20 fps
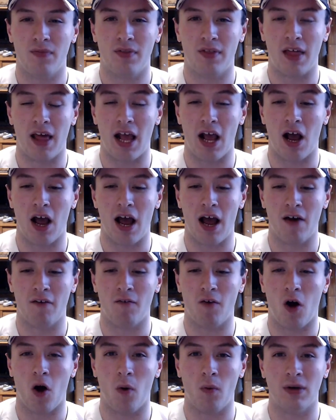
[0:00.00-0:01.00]
they
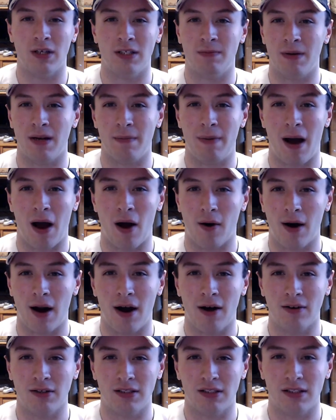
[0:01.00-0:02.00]
have always been a
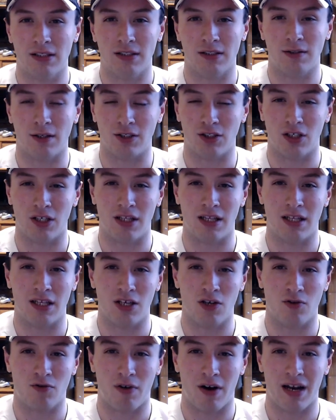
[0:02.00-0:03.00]
powerhouse, especially in the
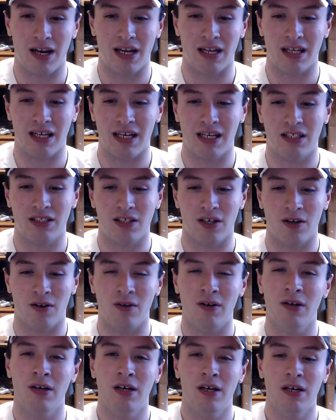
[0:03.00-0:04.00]
Ukrainian league. So